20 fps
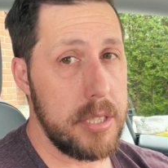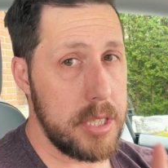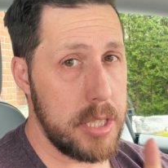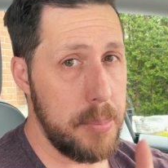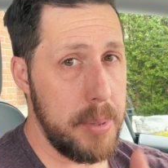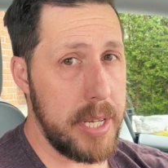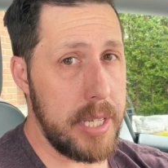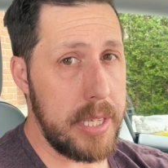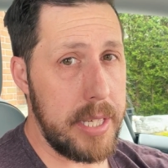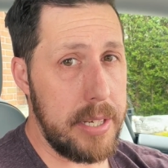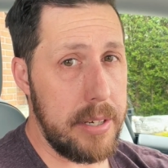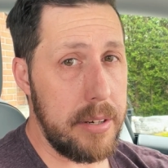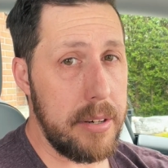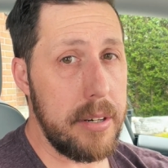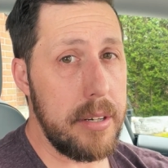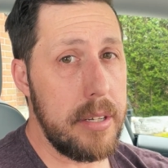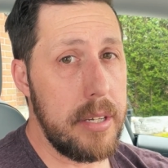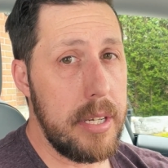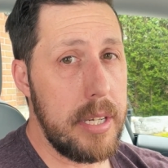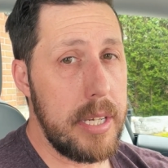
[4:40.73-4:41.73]
To be
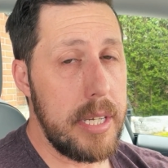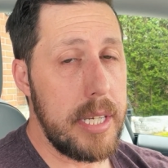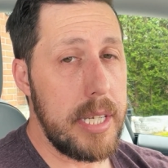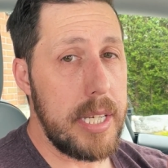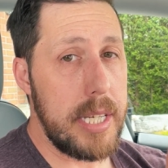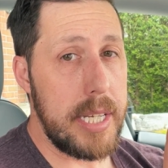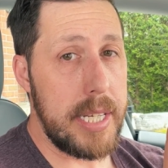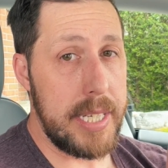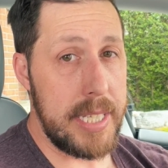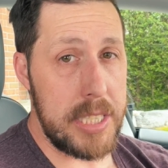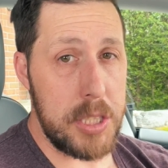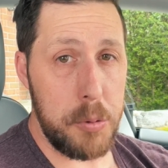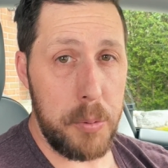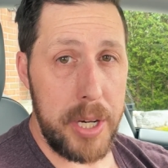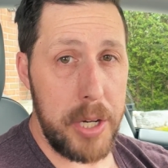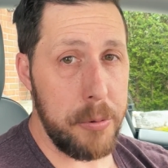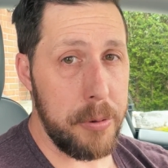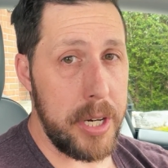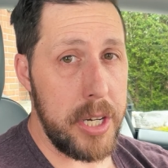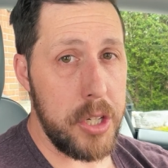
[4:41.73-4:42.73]
clear, it is
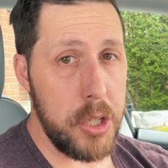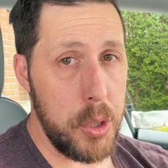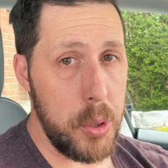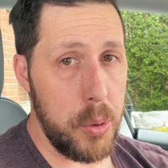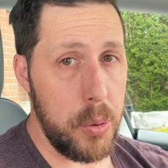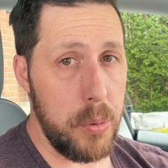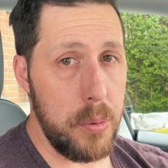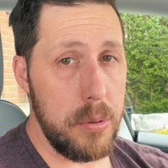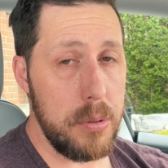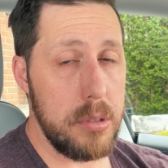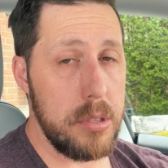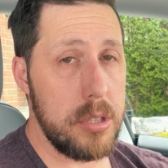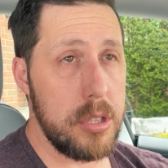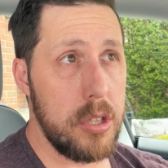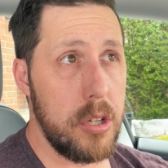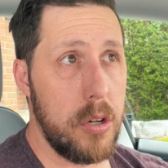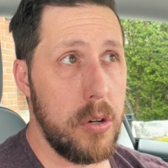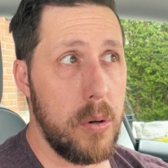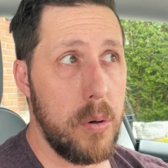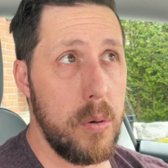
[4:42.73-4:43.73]
twenty twenty-two,
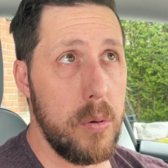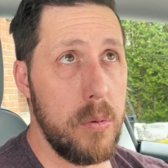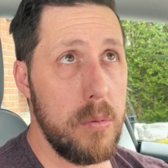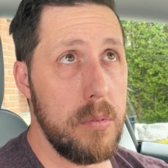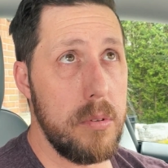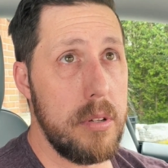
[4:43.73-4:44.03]
so